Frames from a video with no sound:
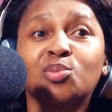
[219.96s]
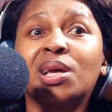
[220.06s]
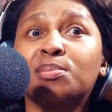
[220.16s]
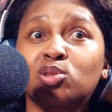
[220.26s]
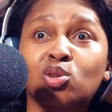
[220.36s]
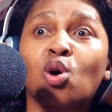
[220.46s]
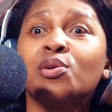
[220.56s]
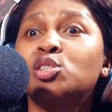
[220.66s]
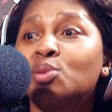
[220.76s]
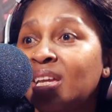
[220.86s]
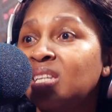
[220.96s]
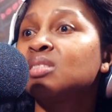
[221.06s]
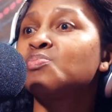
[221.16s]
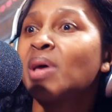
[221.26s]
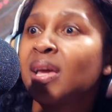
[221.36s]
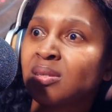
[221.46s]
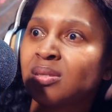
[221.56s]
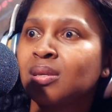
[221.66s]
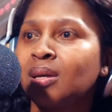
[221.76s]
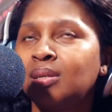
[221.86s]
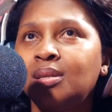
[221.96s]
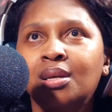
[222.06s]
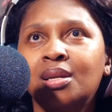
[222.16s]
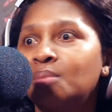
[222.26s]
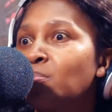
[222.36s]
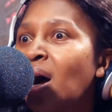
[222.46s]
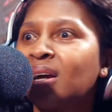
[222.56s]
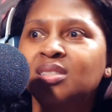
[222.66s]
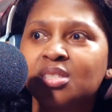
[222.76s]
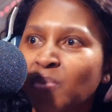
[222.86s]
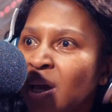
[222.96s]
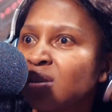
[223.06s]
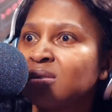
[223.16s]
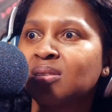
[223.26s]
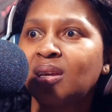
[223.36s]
To be able to go into any space, any mind space,